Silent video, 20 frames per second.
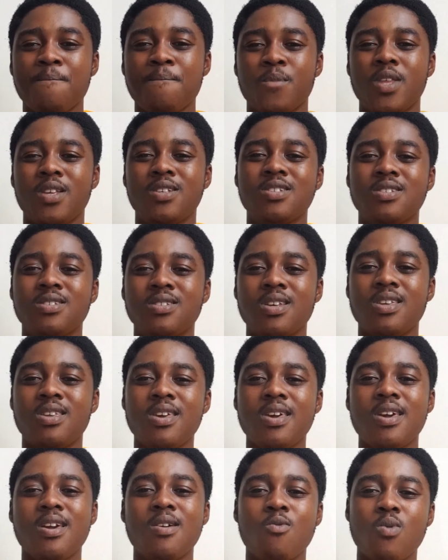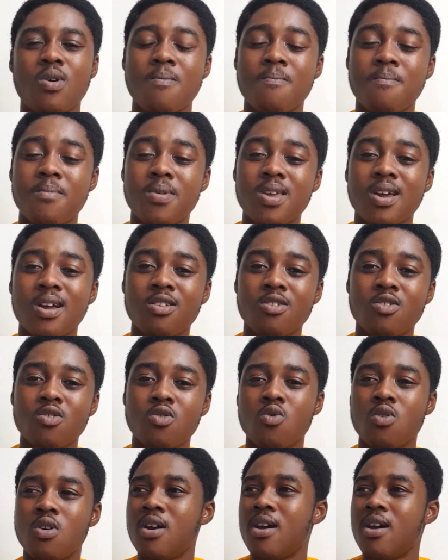This is a year where me and you,
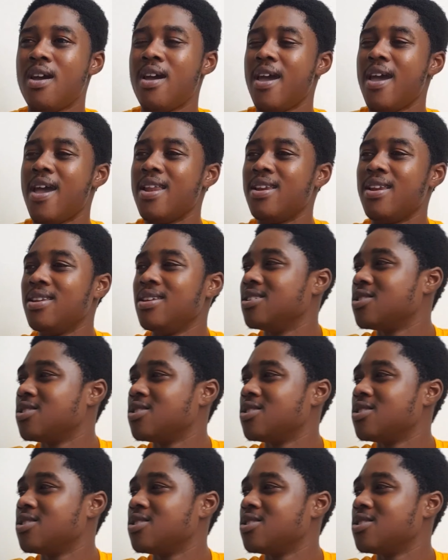any